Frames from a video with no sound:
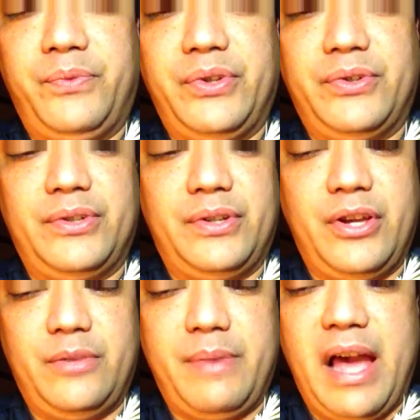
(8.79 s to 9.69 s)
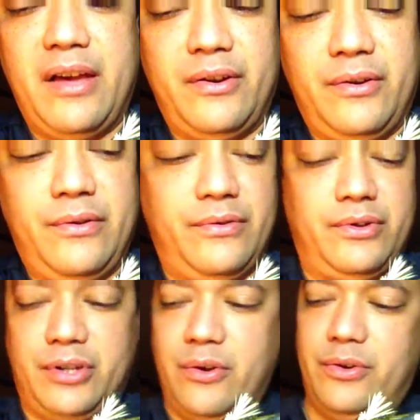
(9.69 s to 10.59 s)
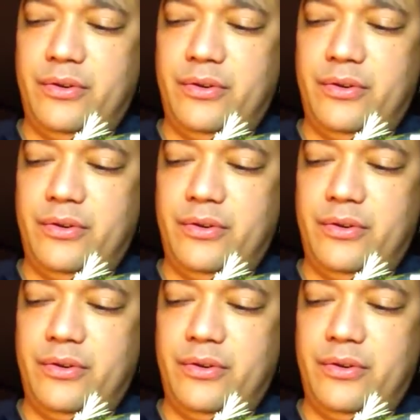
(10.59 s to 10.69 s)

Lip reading: This is another pattern shown